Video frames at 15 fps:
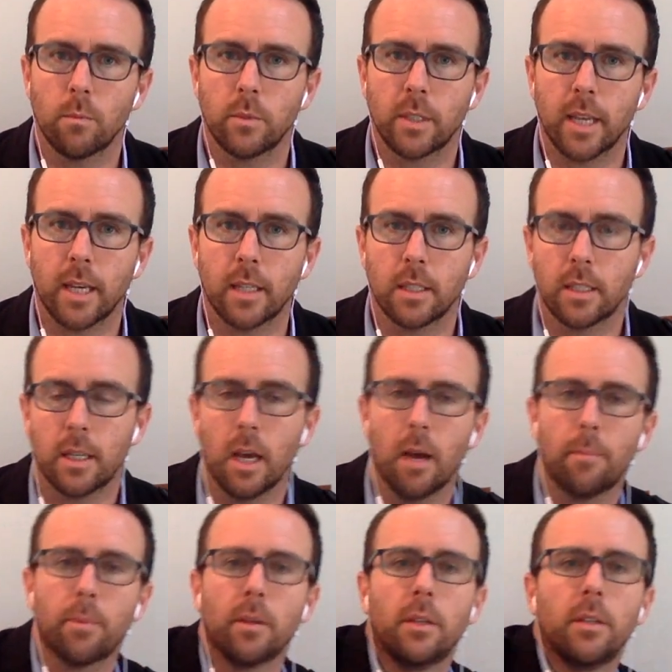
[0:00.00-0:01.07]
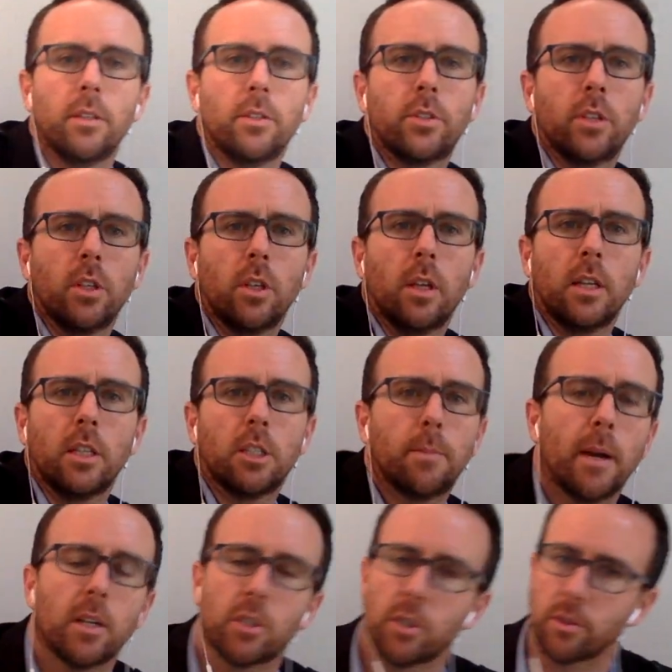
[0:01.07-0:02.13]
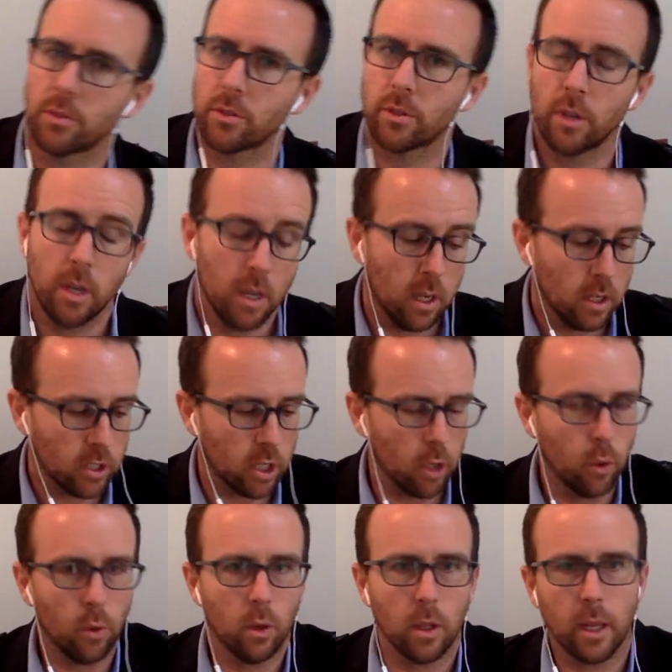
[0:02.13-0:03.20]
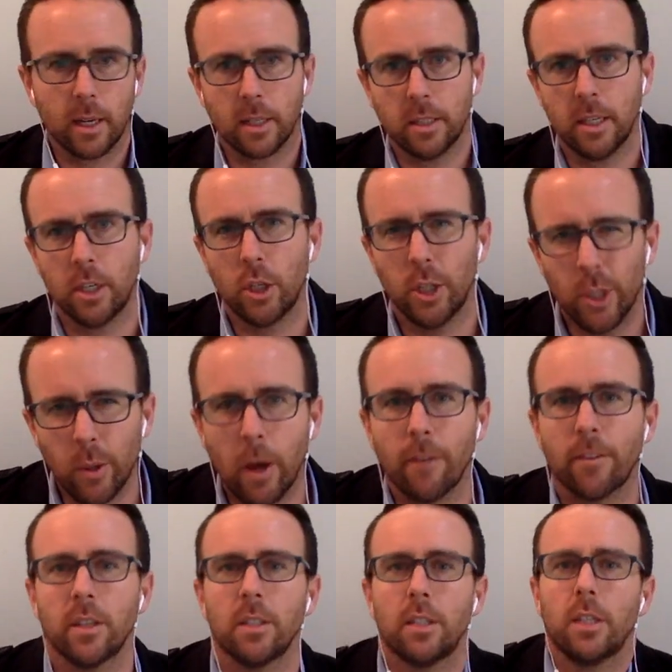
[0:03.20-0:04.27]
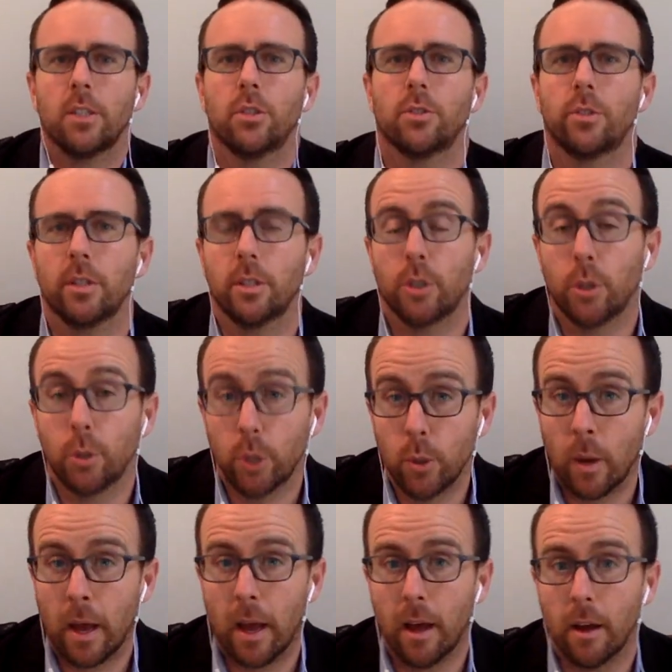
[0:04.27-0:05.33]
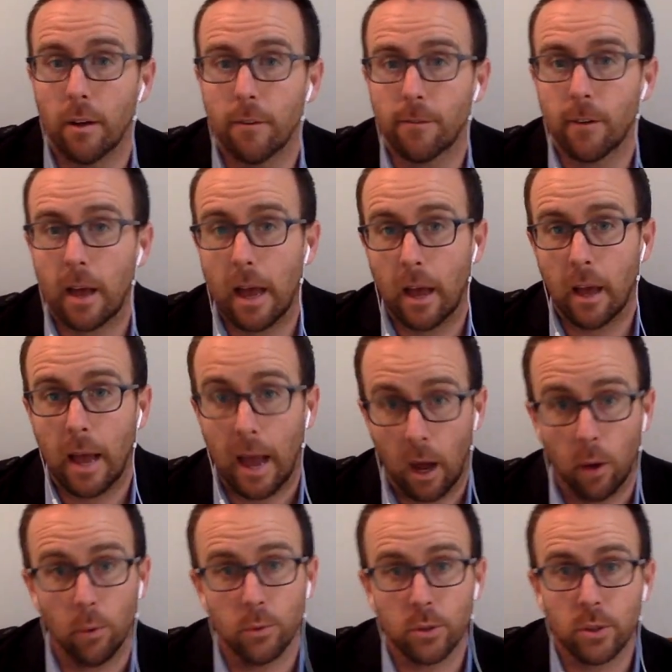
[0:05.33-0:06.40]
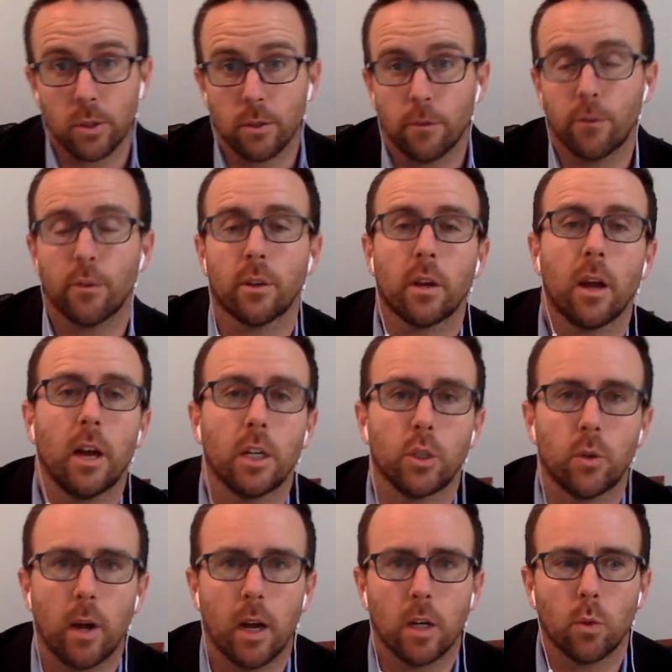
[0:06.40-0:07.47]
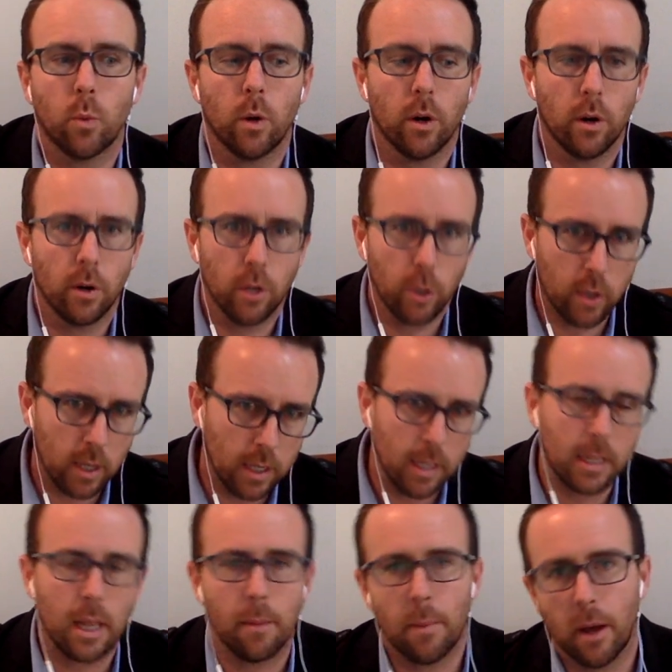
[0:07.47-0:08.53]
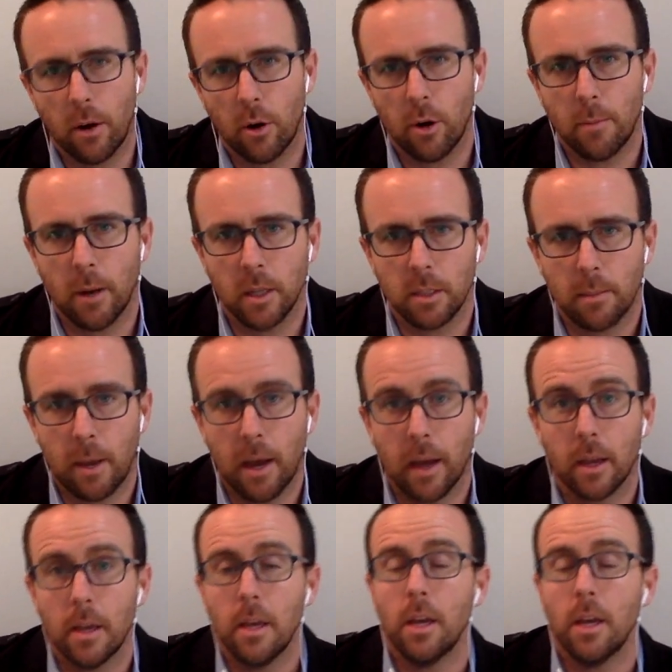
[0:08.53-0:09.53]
Second step is inspections. So like I said, you do have contingencies. You do have outs for the contract where you can get that binder deposit back.